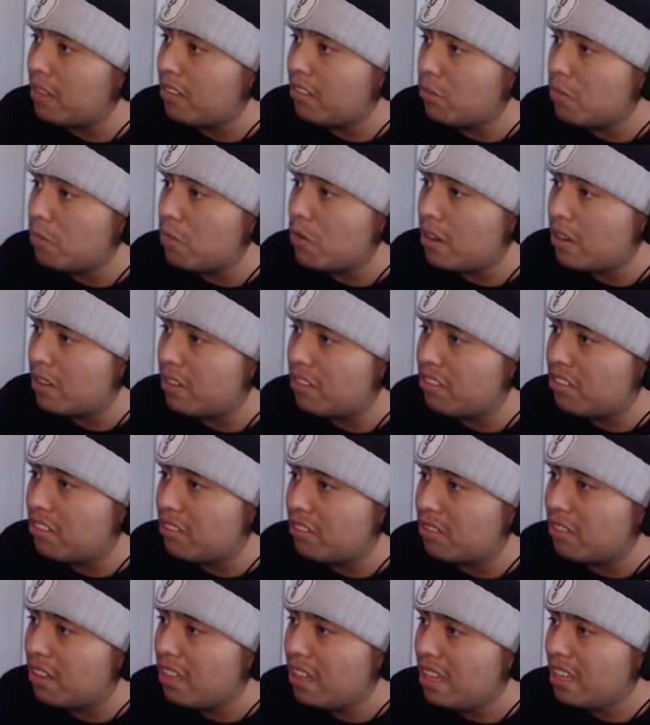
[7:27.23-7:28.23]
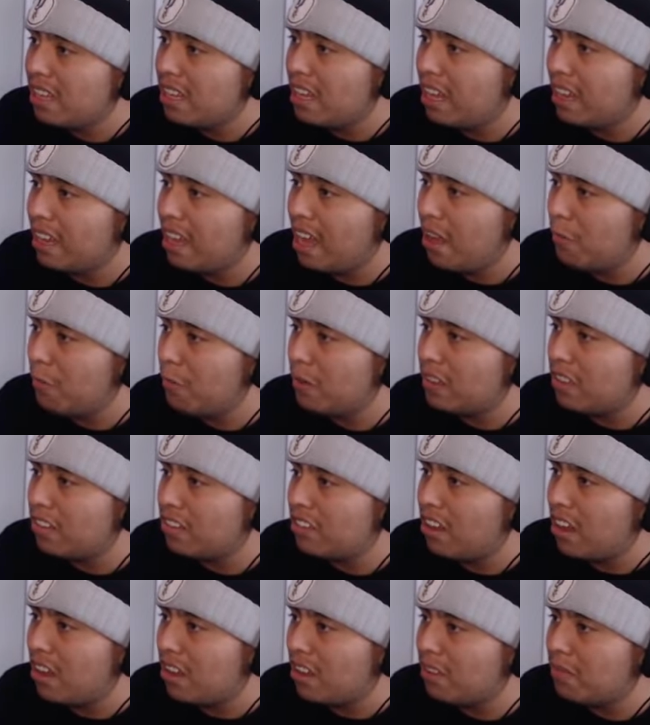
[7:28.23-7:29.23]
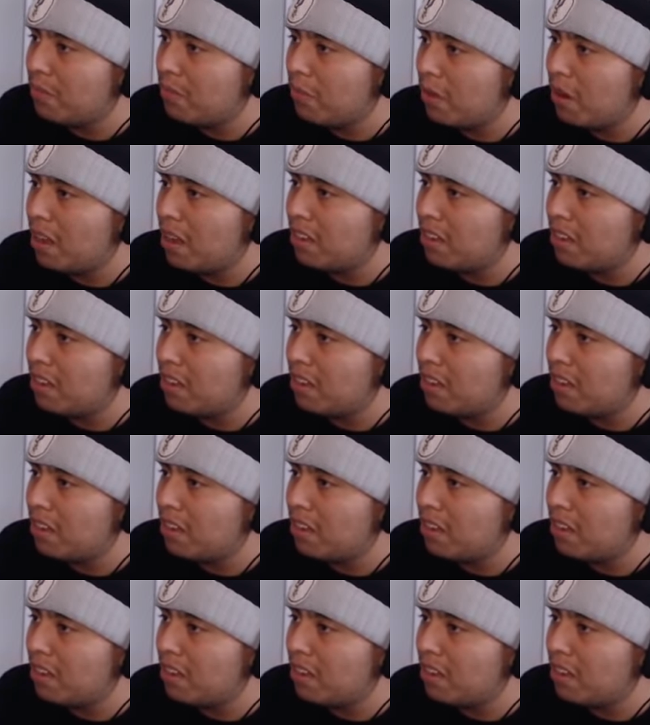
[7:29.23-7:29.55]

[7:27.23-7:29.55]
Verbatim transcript: this one is just that guy with the shotgun, bro.